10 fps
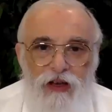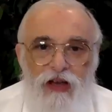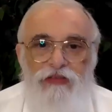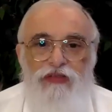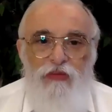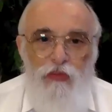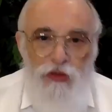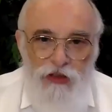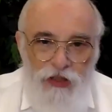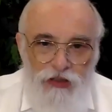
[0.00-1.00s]
And for
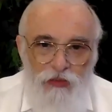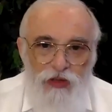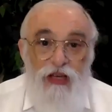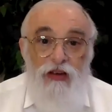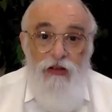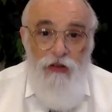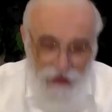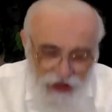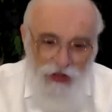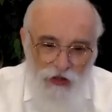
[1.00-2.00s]
emunah to deal with seichel,
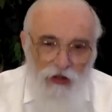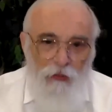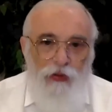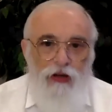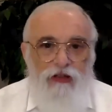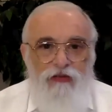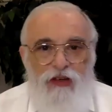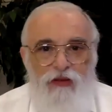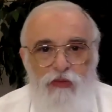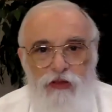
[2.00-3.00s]
that's the whole point of
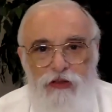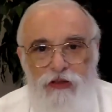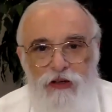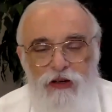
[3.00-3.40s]
the emunah.